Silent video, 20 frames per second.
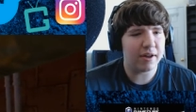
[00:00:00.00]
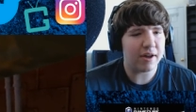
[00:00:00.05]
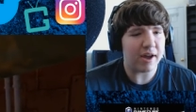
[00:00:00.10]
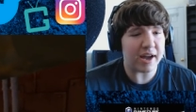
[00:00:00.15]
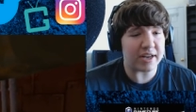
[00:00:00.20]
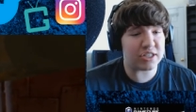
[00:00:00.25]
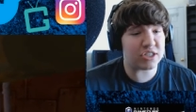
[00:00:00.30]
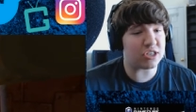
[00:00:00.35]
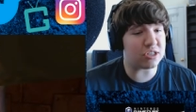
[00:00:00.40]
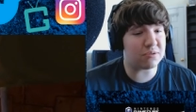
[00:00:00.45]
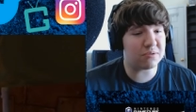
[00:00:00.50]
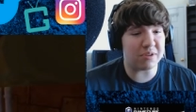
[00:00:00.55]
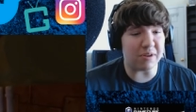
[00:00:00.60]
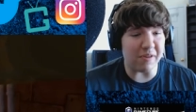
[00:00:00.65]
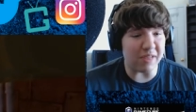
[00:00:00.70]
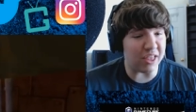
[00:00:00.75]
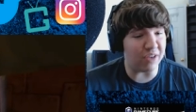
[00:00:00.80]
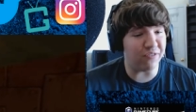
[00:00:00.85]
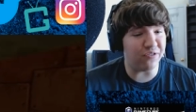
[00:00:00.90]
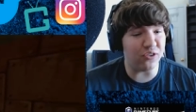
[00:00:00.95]
It's just,
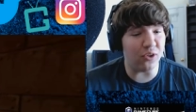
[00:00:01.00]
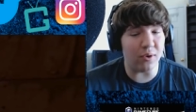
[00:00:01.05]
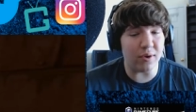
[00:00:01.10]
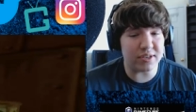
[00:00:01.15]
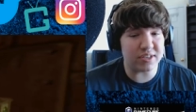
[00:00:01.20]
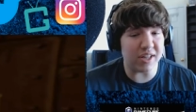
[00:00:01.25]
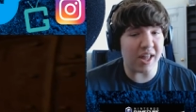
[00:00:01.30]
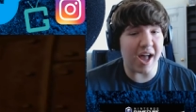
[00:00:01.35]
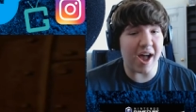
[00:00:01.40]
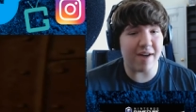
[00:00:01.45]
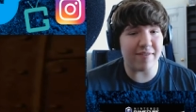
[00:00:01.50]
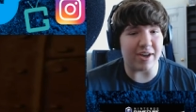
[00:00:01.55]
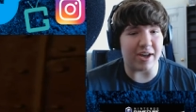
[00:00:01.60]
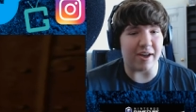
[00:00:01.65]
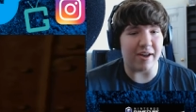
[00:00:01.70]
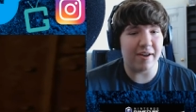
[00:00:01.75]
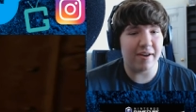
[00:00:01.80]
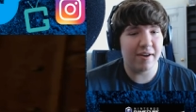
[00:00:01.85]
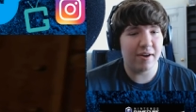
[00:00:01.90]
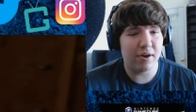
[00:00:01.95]
the floor is
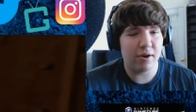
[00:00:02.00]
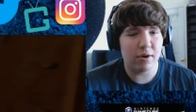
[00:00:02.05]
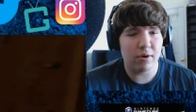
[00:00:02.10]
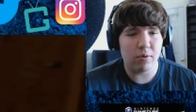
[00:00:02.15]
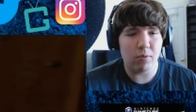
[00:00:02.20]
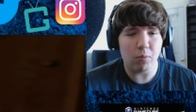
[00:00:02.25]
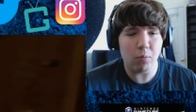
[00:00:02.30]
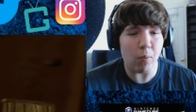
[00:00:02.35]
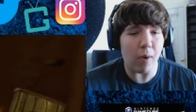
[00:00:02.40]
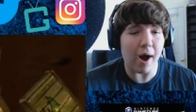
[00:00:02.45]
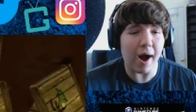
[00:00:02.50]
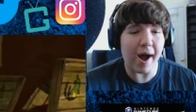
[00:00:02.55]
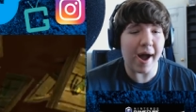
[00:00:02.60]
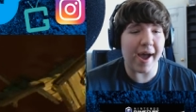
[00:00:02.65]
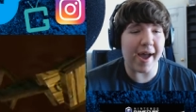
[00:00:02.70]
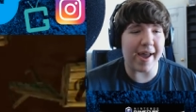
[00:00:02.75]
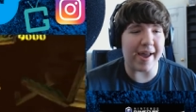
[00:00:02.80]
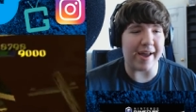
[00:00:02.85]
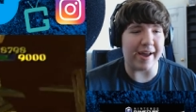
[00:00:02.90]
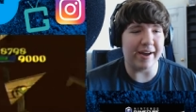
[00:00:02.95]
lava.
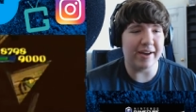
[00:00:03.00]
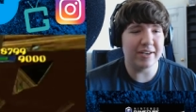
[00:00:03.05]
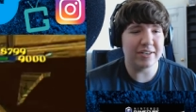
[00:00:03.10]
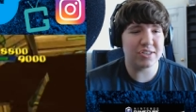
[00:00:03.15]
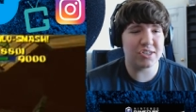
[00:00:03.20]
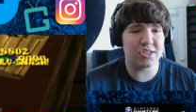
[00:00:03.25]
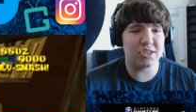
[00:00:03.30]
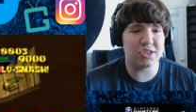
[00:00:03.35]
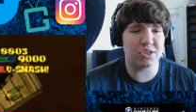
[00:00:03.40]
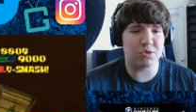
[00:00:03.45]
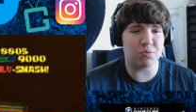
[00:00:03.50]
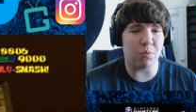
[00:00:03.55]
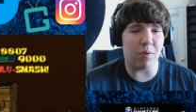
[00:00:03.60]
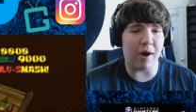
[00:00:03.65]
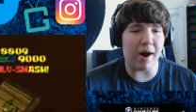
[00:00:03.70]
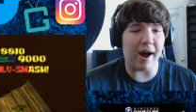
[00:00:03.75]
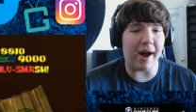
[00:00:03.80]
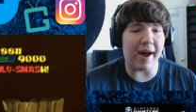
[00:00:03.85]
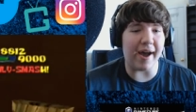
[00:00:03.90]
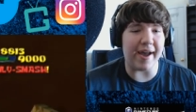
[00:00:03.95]
Why? It's just
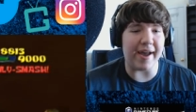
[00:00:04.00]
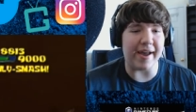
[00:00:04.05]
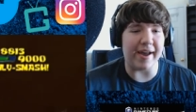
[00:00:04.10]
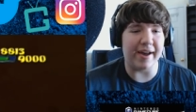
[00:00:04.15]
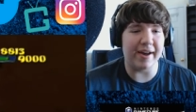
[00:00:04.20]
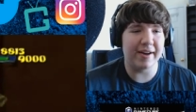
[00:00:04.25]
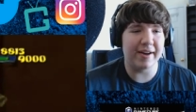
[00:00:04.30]
why?